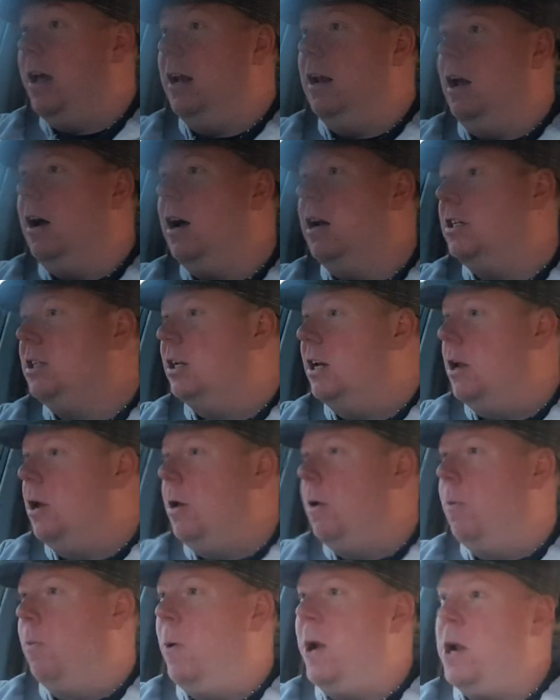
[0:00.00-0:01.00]
and large,
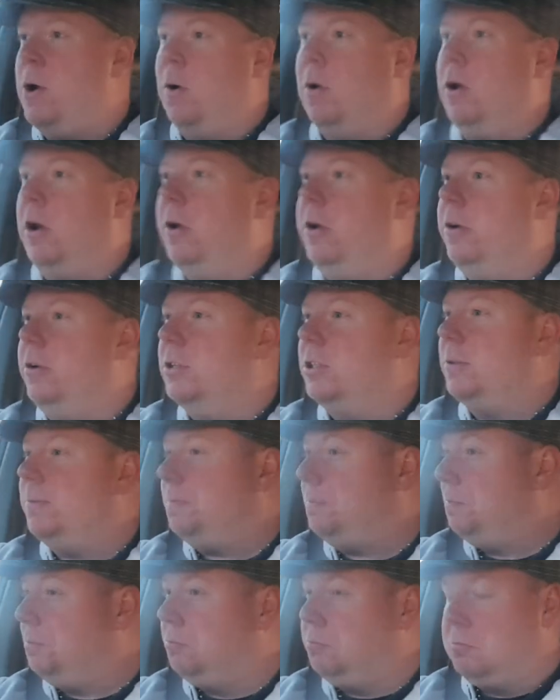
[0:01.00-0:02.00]
win or lose,
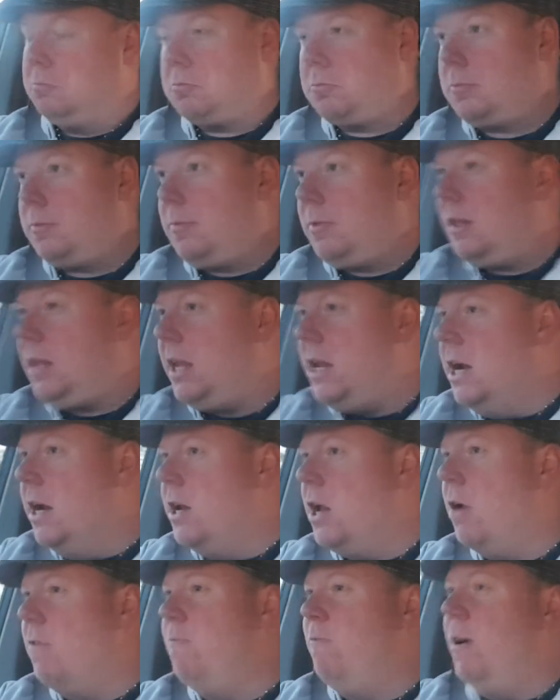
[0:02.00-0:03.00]
you know,
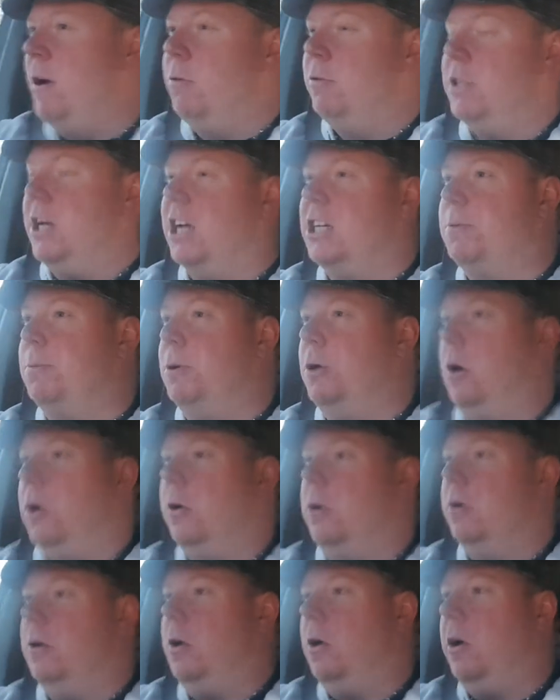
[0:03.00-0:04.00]
no real judgment
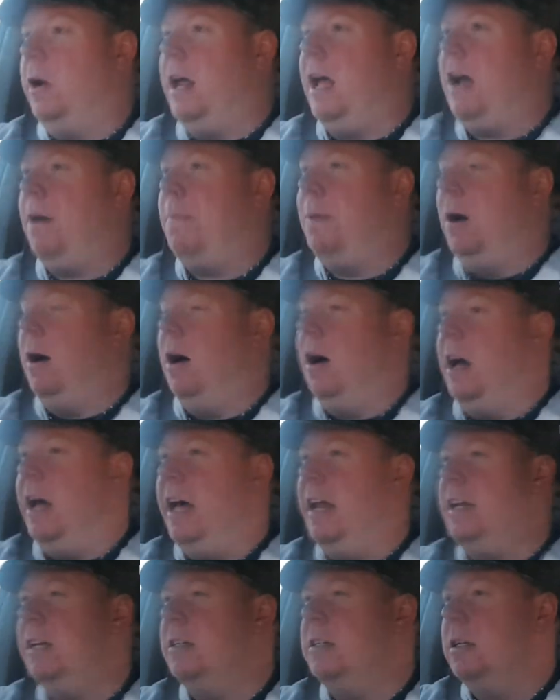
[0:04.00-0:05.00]
on our part.
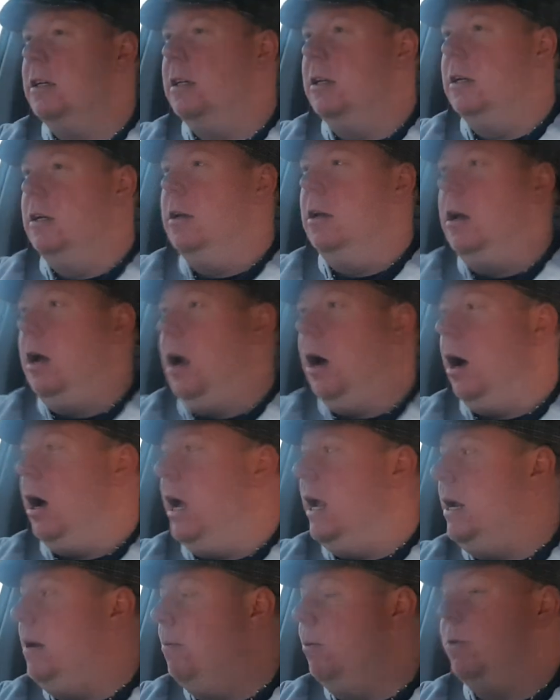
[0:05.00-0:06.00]
And
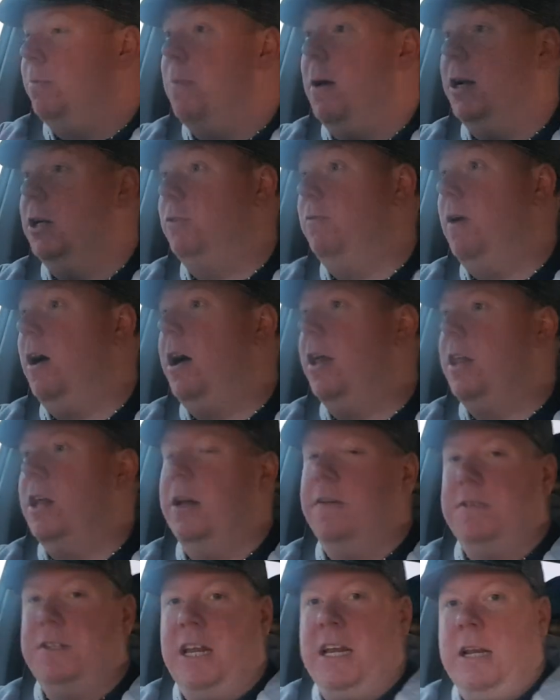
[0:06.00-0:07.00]
I would much rather
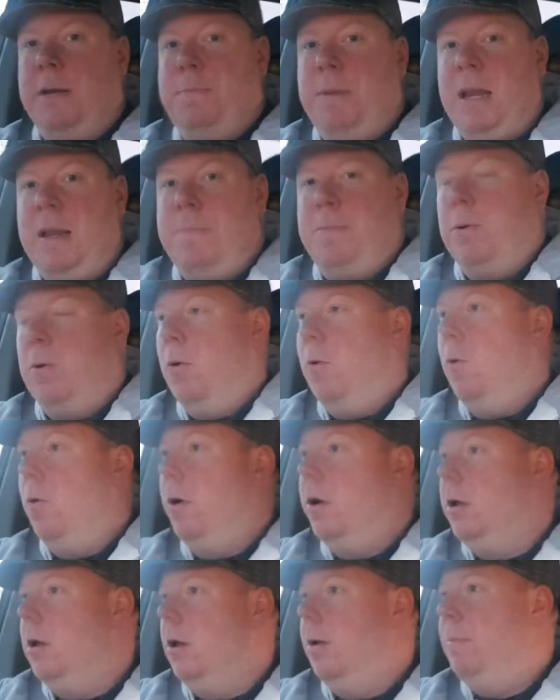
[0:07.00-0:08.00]
have seen people
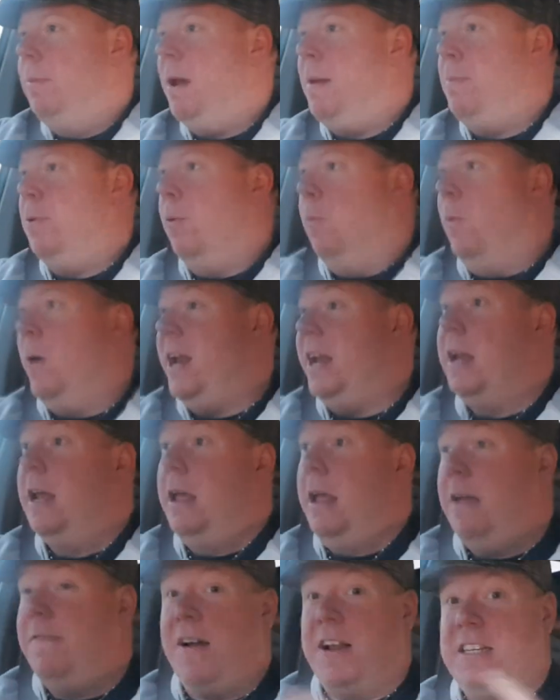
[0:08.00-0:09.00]
win.
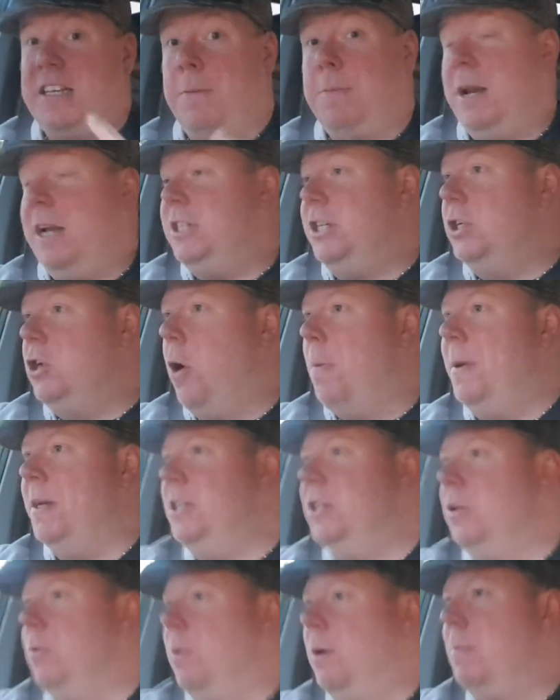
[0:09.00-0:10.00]
In fact, someone actually
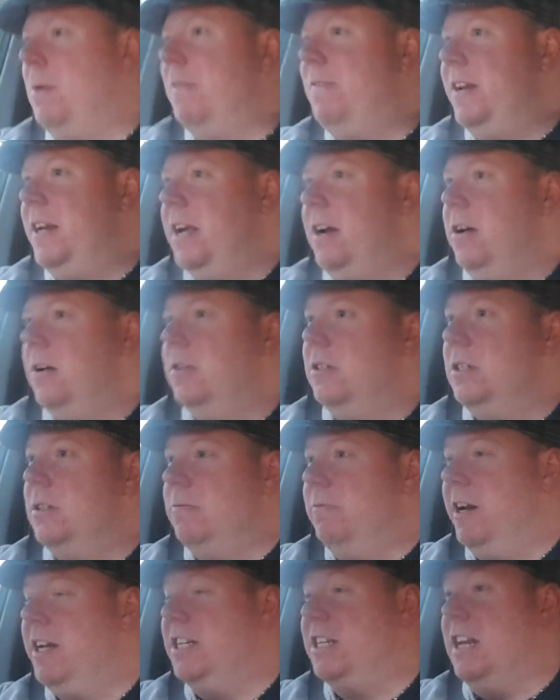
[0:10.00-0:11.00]
commented on one of my
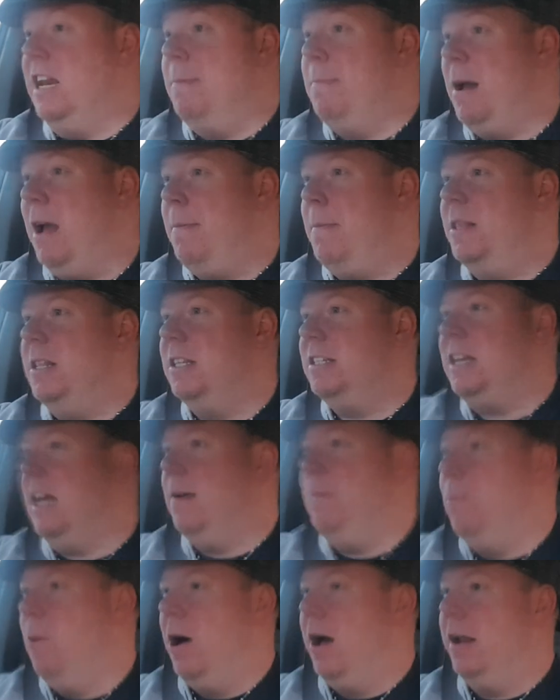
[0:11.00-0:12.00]
videos recently, it may have been the
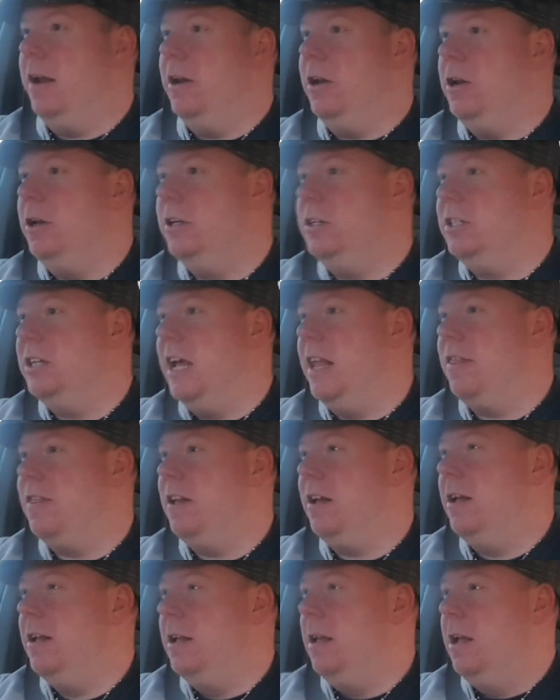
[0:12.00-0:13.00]
same one, who said
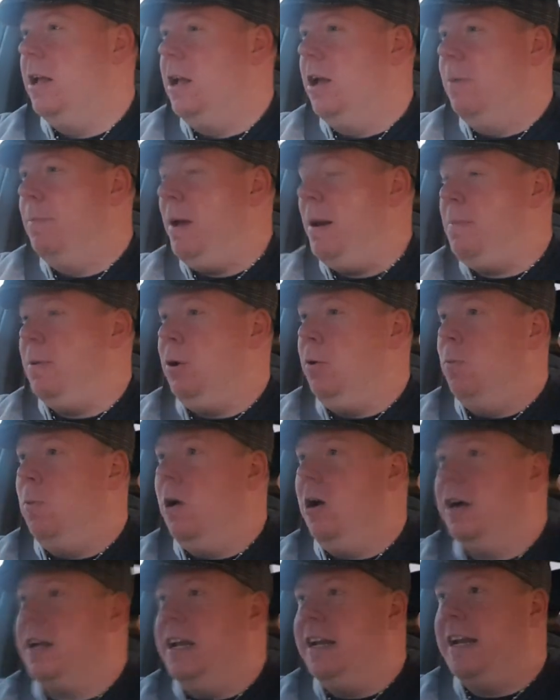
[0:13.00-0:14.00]
that people who
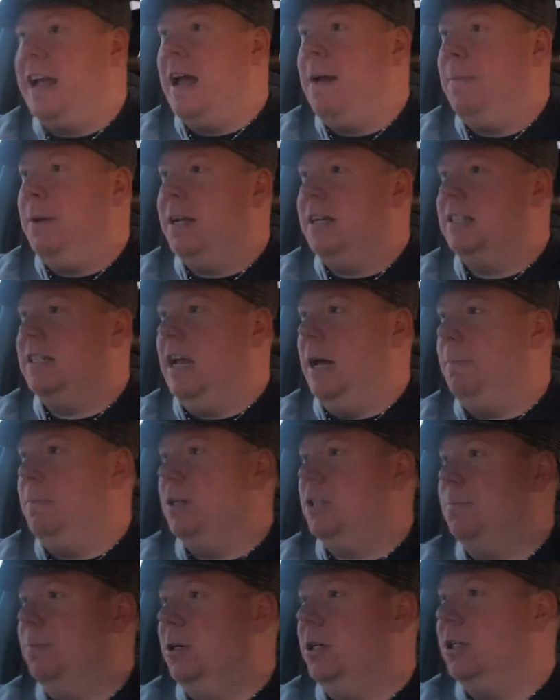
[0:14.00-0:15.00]
work in gambling
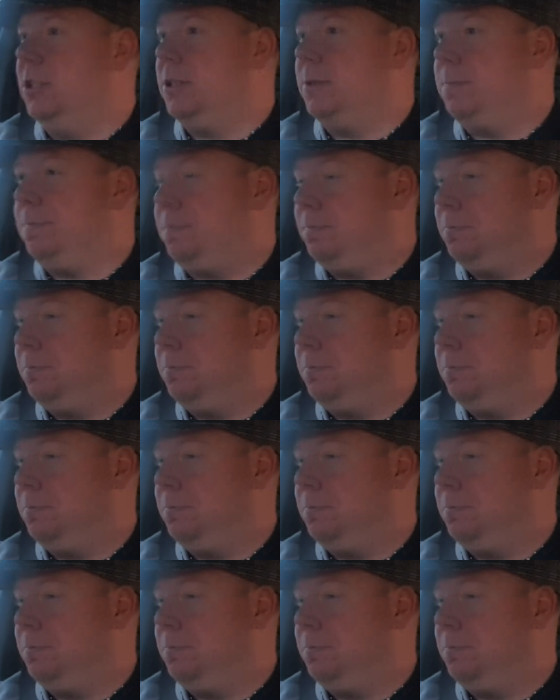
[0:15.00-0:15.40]
establishments,